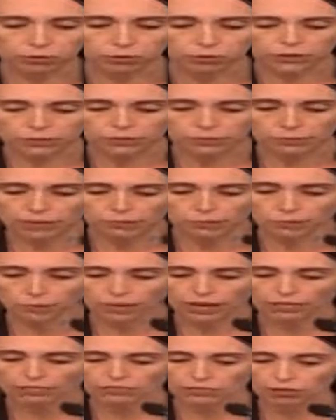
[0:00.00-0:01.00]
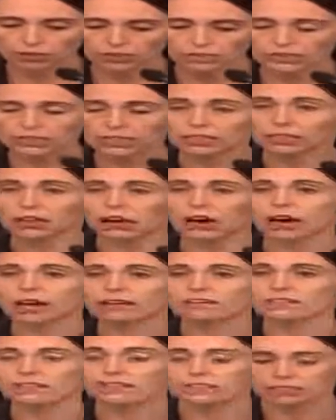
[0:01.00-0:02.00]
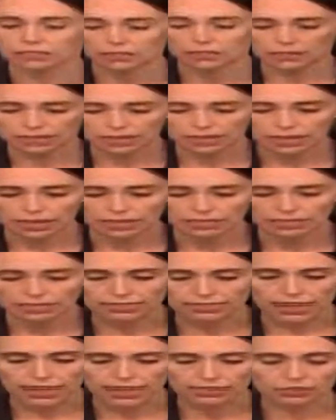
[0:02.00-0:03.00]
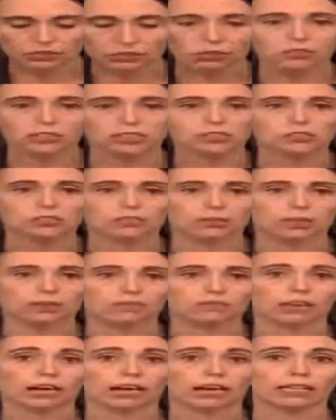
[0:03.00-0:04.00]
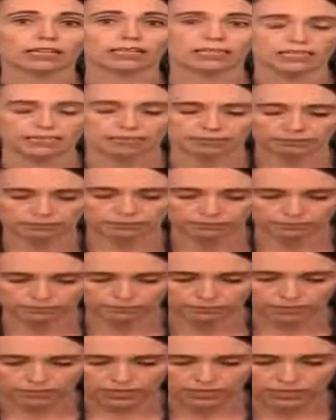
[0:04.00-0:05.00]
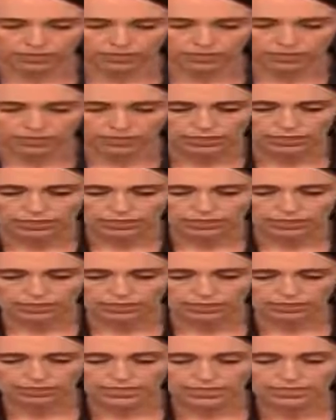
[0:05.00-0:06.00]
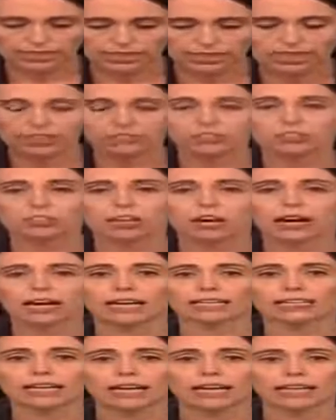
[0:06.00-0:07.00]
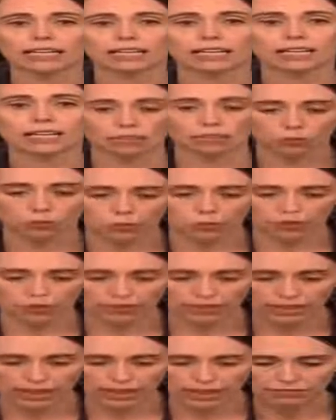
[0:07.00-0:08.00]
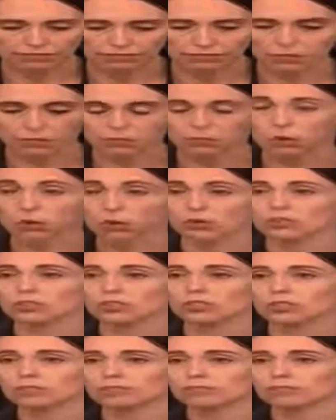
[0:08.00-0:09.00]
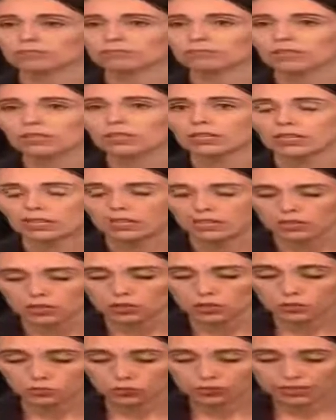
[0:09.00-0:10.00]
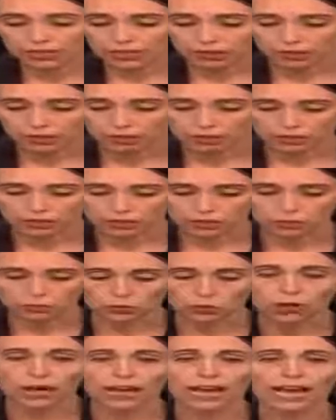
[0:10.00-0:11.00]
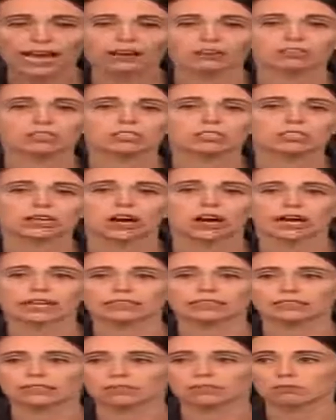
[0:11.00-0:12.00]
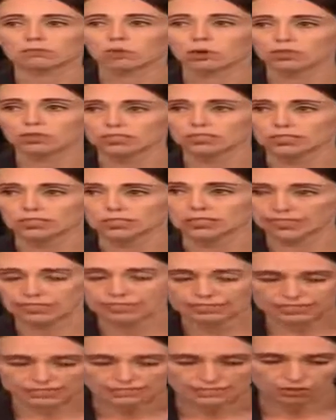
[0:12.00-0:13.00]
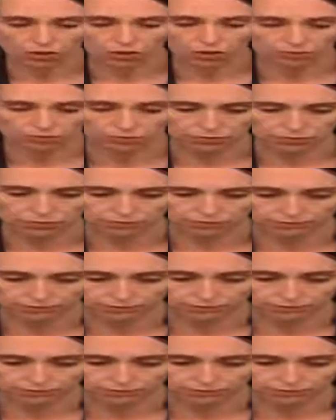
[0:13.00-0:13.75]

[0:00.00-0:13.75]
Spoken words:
40 people have lost their lives in this act of extreme violence. 10 have died at Linwood Avenue Mosque, 3 of which were outside the mosque itself.